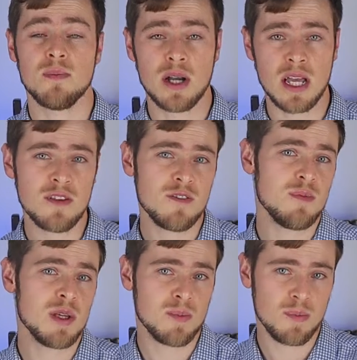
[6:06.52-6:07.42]
my
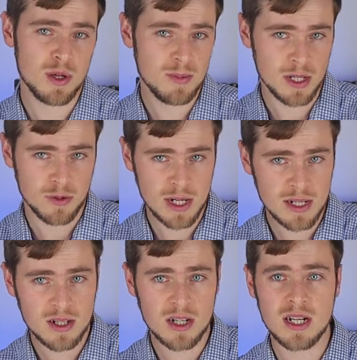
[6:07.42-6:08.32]
F&B Premier
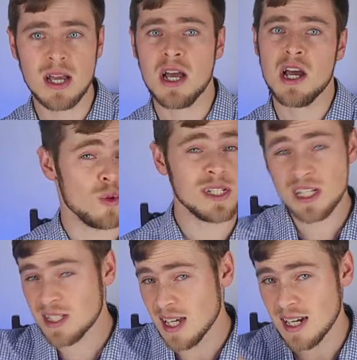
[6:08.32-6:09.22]
credit card, which
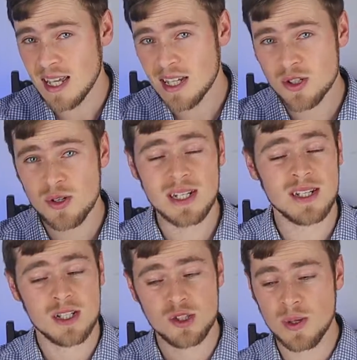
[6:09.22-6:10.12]
is an extra
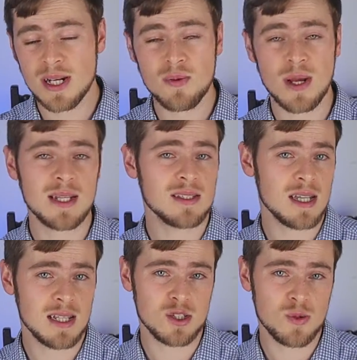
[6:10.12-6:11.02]
20 Rand
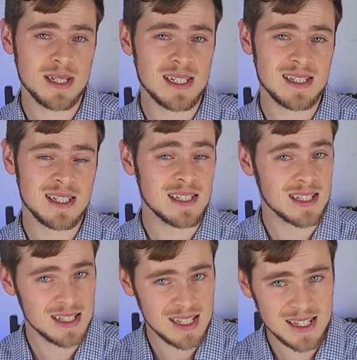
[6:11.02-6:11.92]
and 26
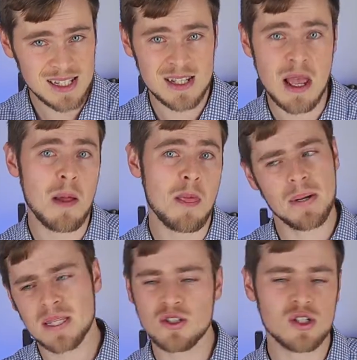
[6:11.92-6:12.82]
cents,
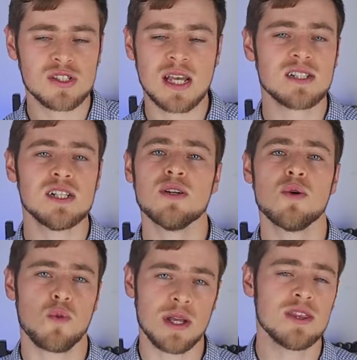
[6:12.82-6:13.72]
but the transaction
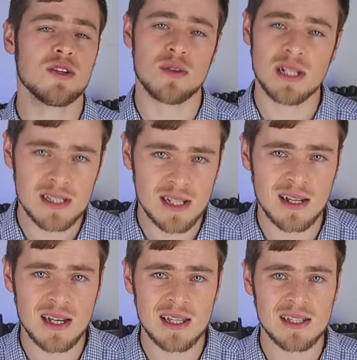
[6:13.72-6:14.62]
went through
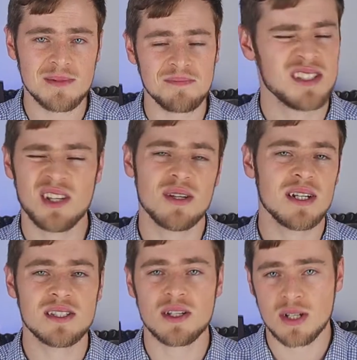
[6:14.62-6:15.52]
instantly, so it
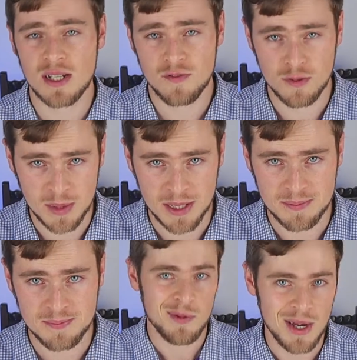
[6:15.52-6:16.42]
is okay for me.
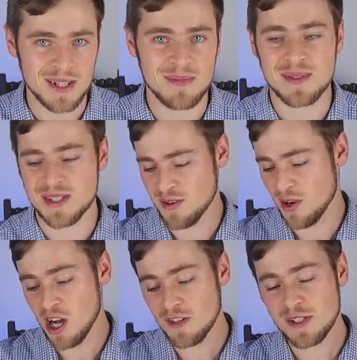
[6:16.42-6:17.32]
Right, so
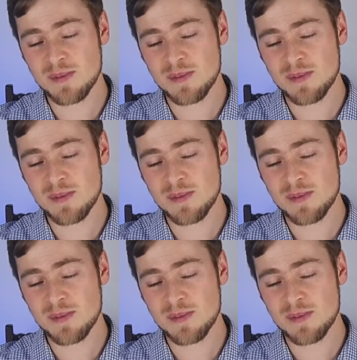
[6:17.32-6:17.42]
after